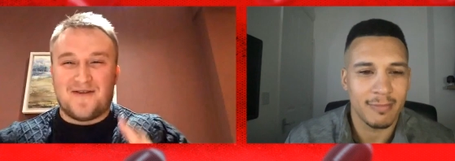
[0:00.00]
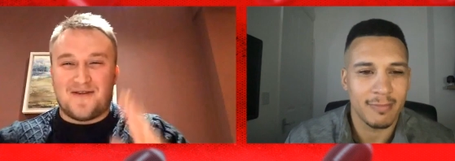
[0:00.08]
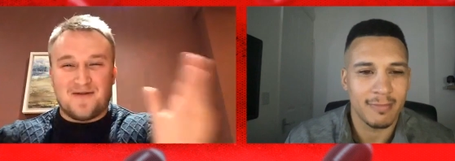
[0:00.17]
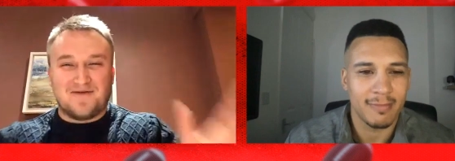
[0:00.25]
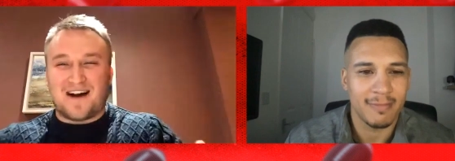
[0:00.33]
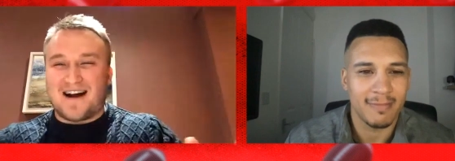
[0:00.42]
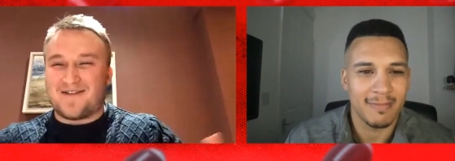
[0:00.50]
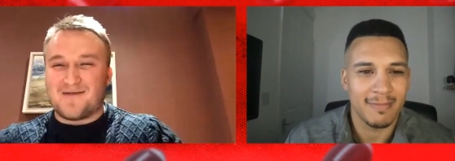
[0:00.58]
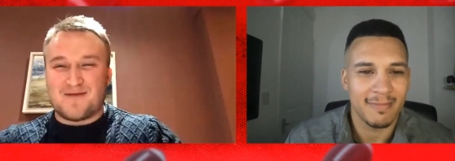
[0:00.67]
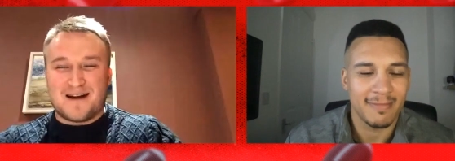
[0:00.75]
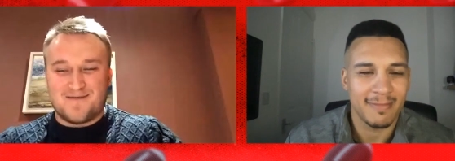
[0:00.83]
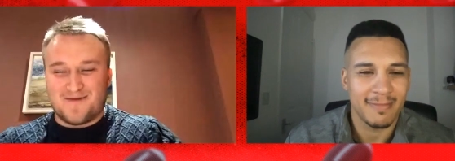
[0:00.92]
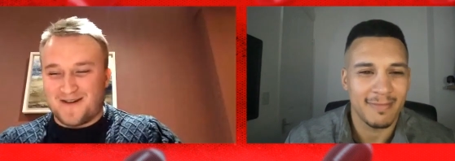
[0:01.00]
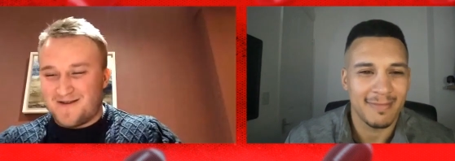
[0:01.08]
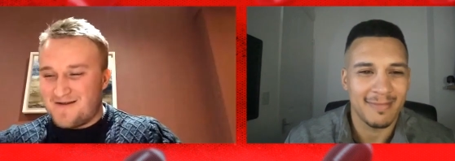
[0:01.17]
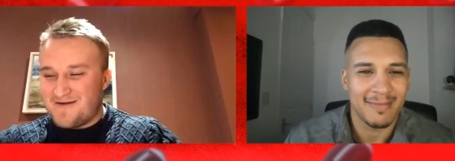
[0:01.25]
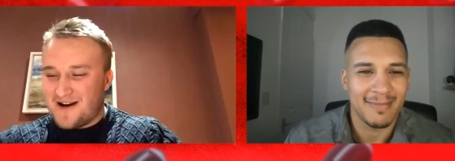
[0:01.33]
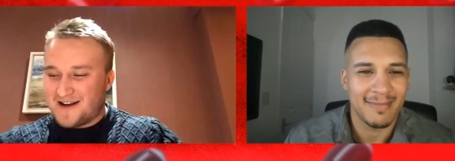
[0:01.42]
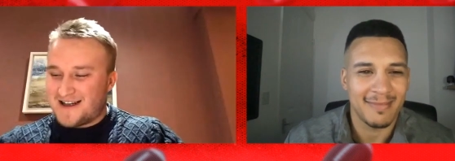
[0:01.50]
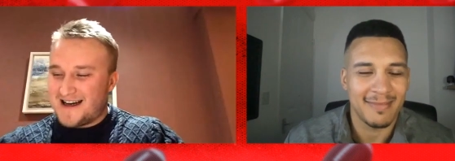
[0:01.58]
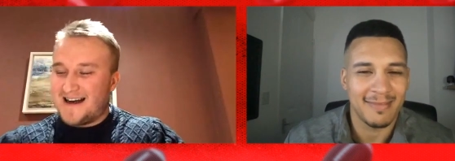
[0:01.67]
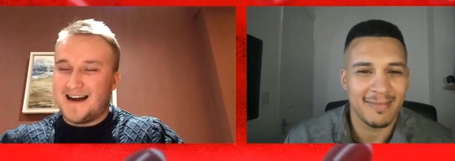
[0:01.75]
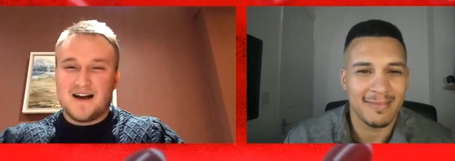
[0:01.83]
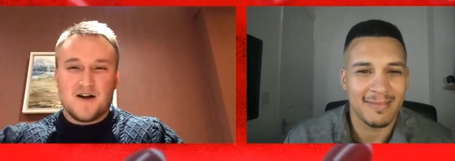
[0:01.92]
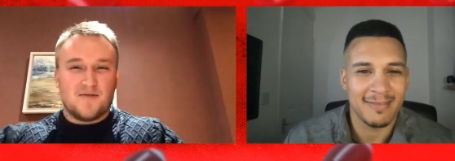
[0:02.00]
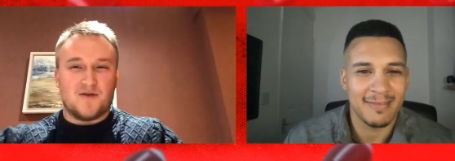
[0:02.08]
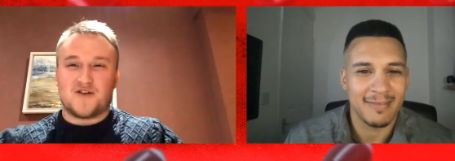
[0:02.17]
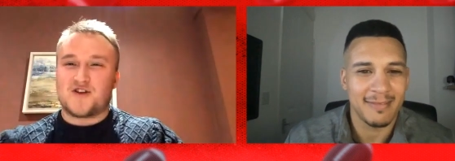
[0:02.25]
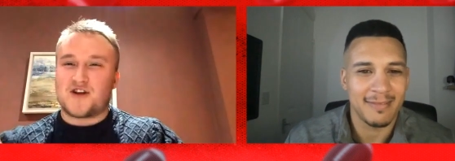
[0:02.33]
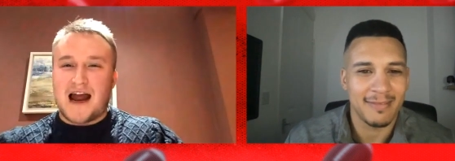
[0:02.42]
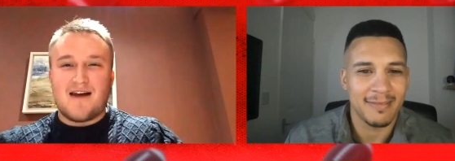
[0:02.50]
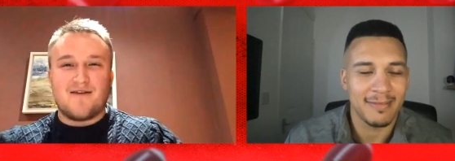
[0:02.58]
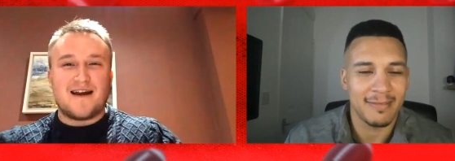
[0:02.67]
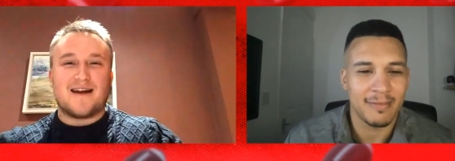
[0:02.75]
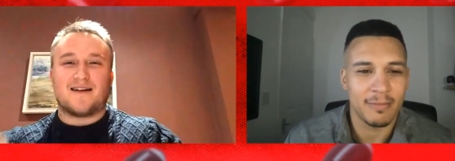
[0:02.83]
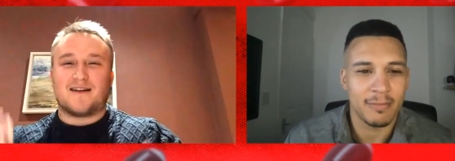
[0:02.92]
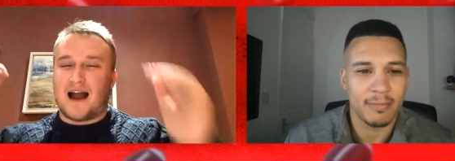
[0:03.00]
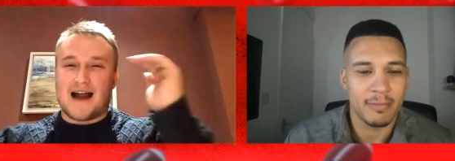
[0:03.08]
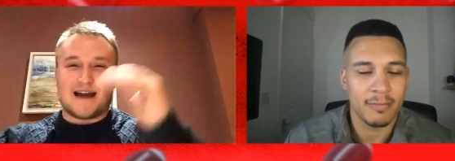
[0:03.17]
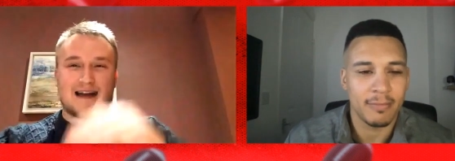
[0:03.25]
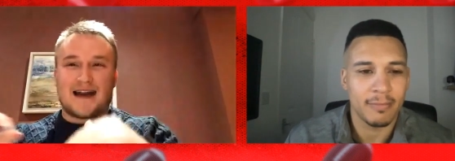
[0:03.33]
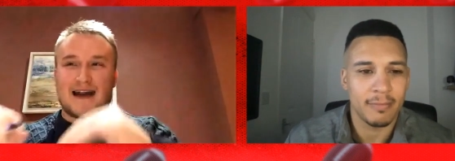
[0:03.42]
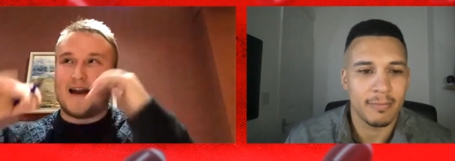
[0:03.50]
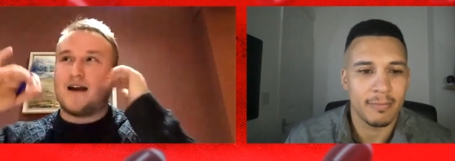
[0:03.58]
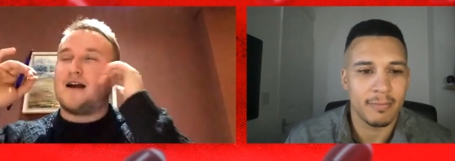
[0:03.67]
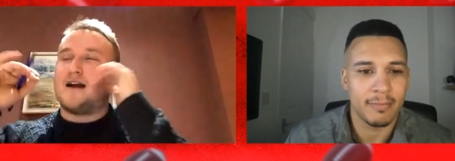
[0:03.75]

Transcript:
Speaker 1: fun fact for people who are watching. But share it, like it.